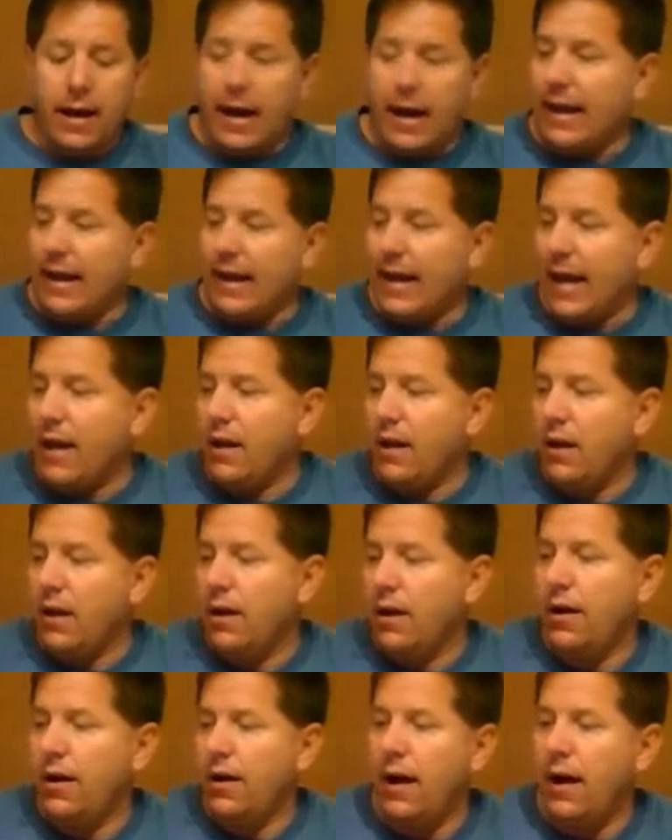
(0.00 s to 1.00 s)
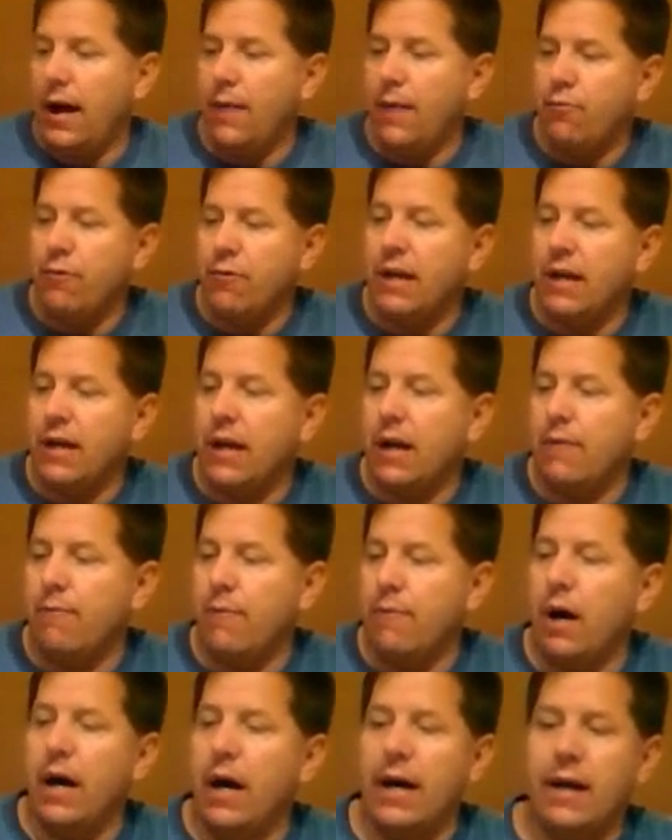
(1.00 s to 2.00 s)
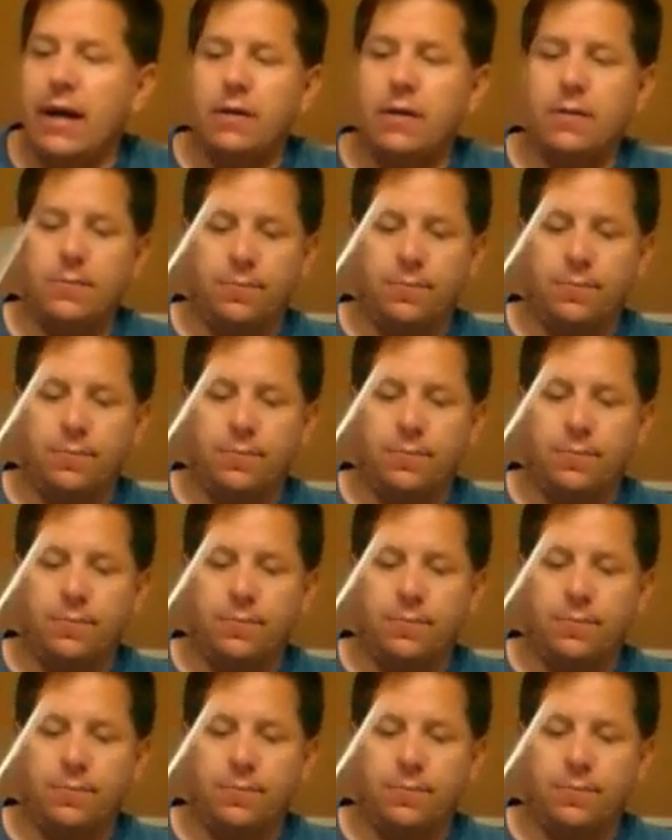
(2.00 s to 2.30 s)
And again, I pre-cut mine.